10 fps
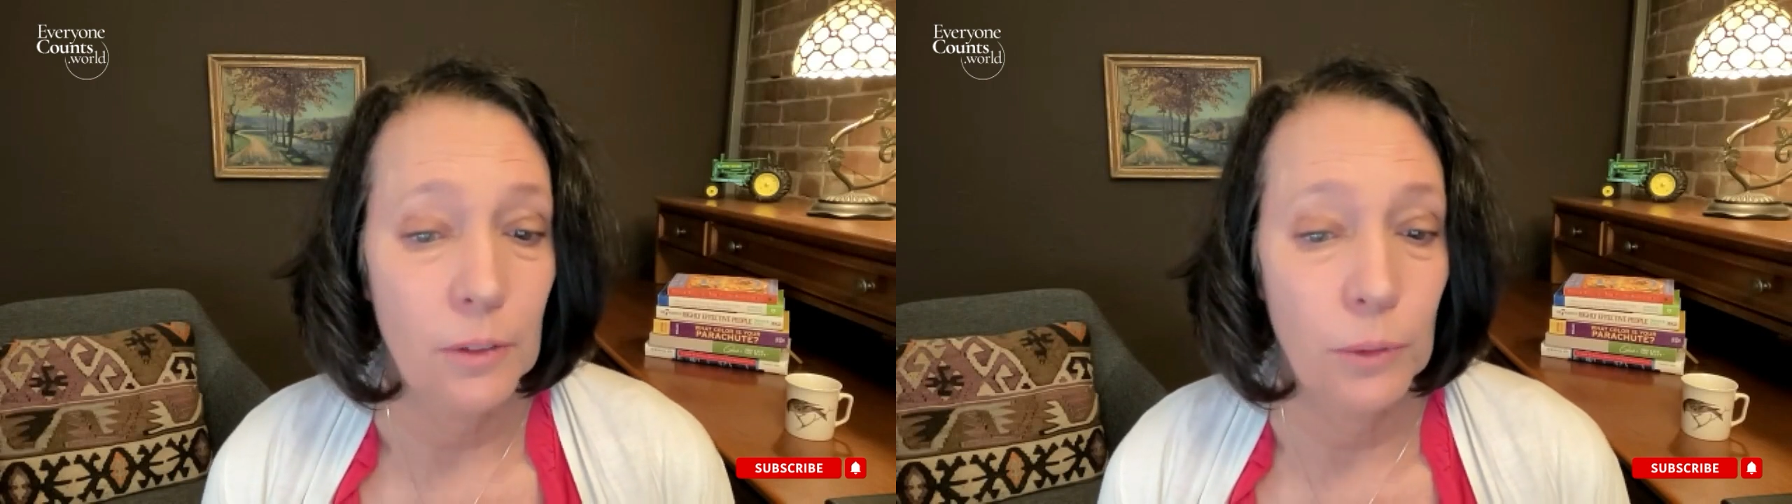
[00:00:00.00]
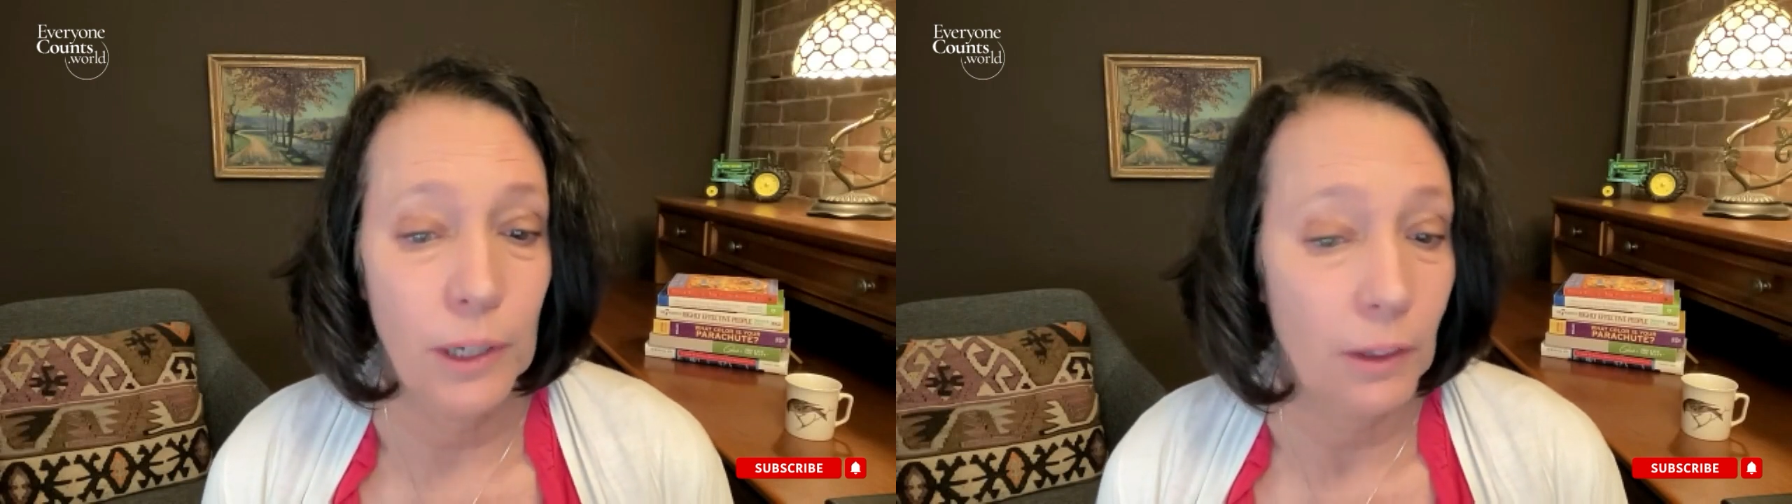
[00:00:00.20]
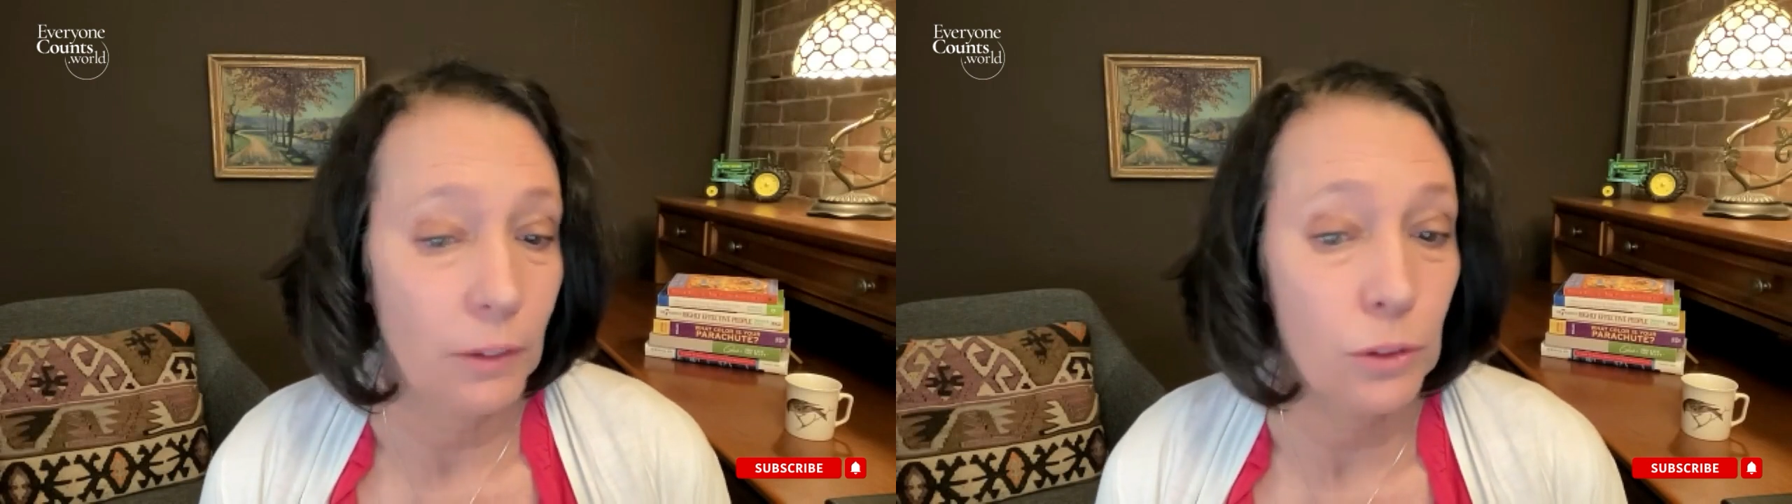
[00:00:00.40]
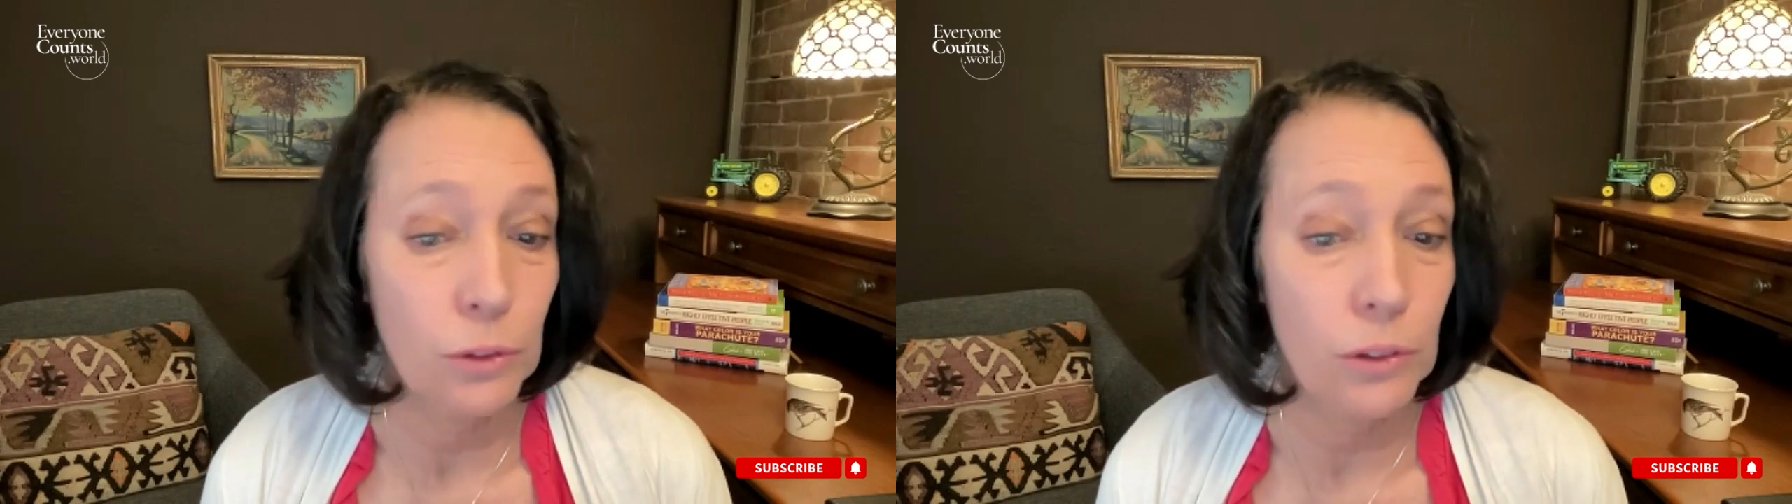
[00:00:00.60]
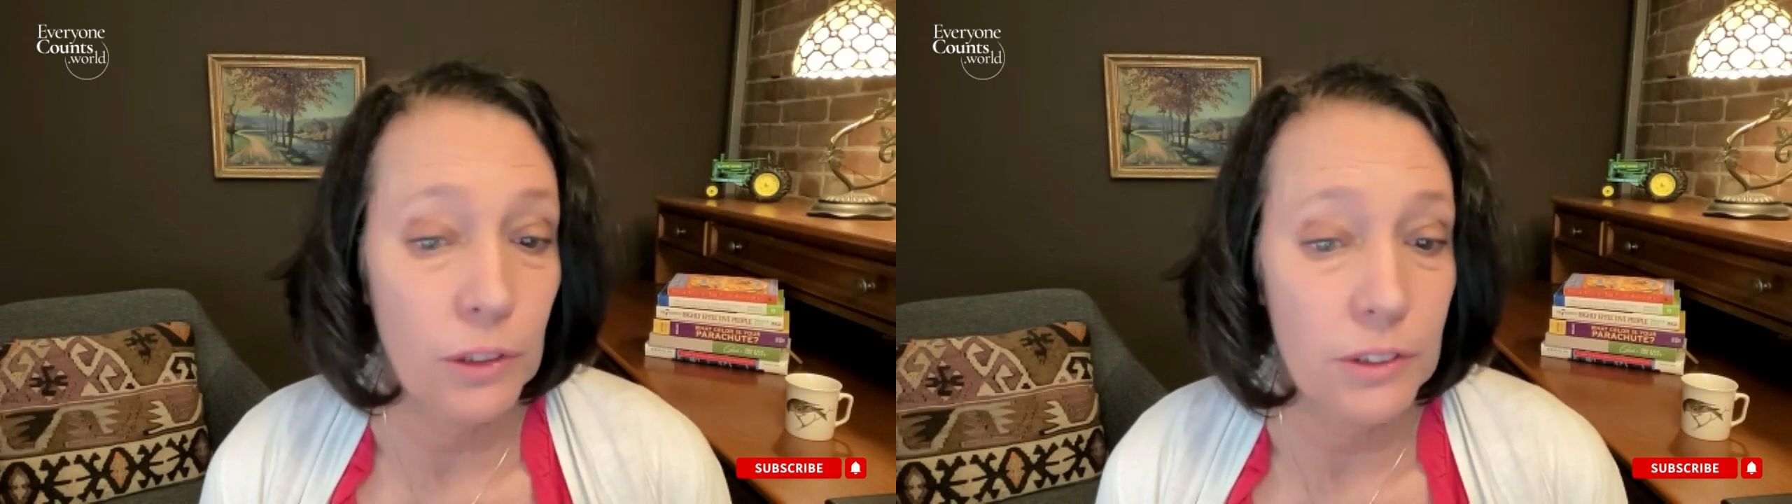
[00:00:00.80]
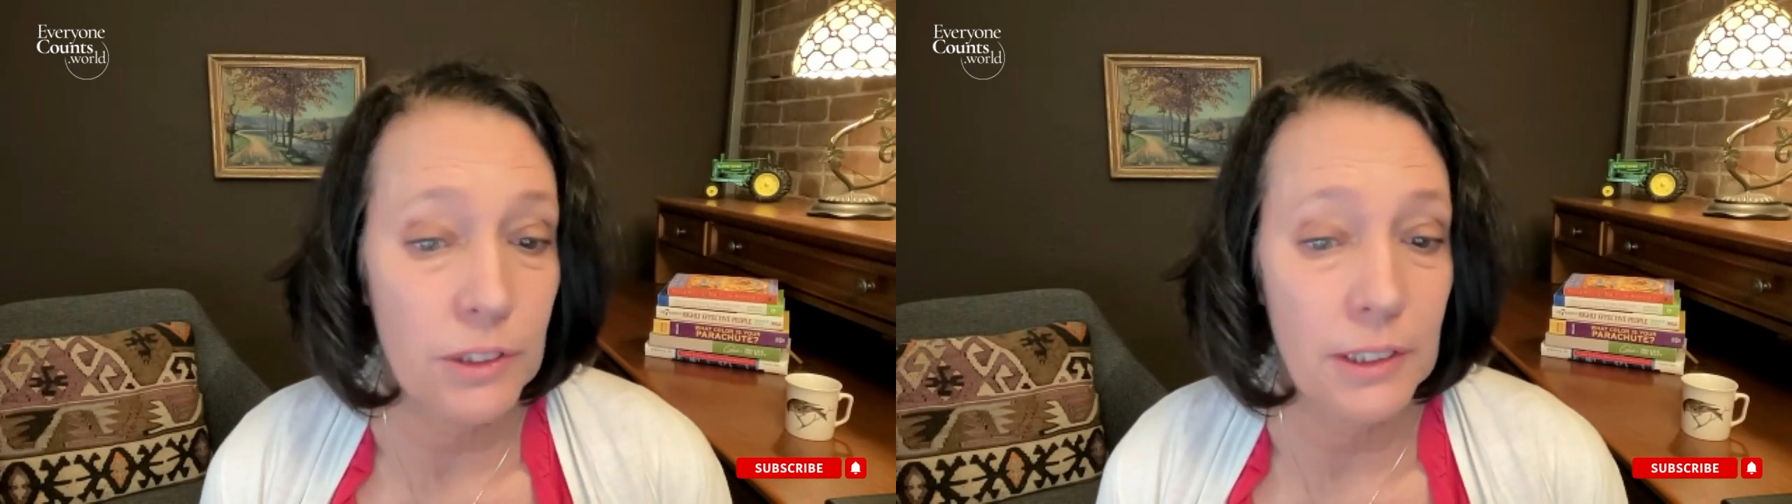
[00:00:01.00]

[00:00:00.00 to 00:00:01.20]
were outdoors